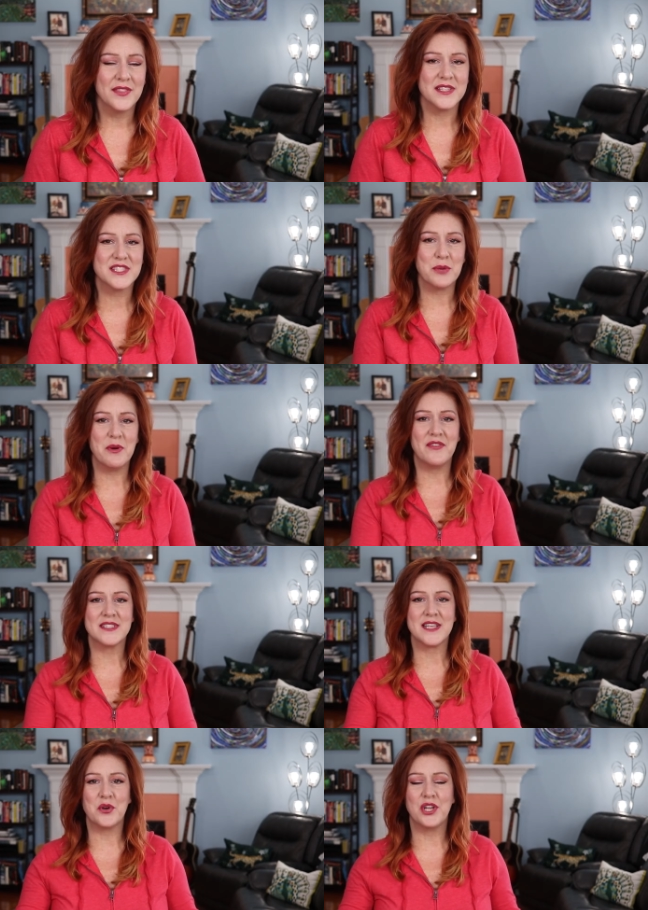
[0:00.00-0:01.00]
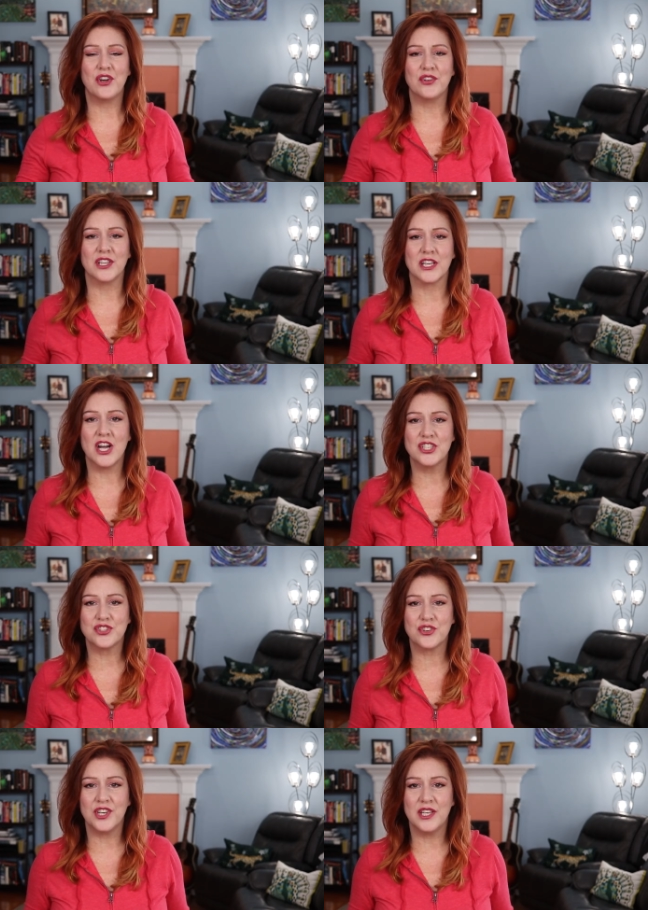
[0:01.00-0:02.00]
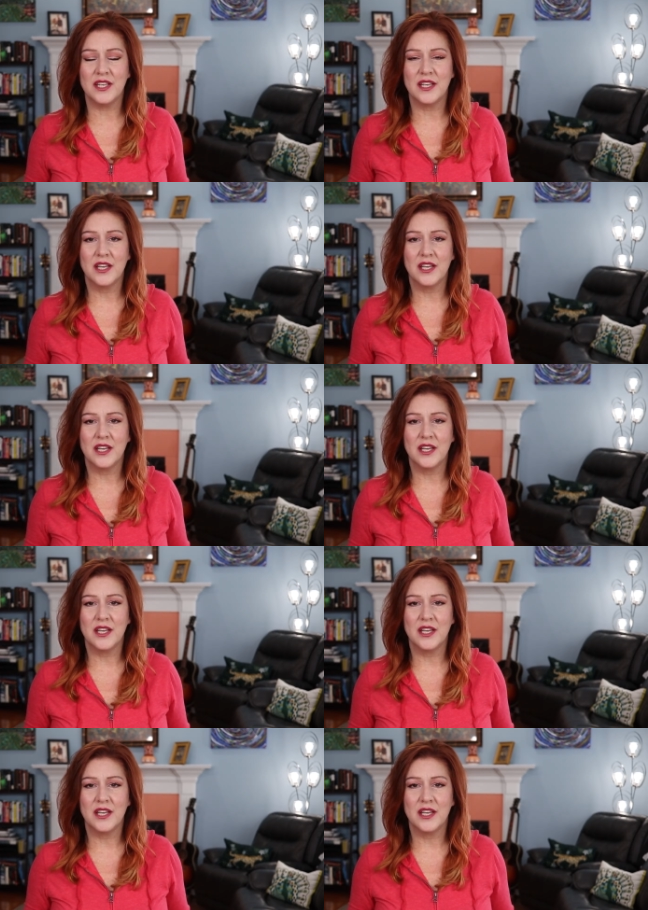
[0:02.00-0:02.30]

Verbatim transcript: than some of us out here in the country.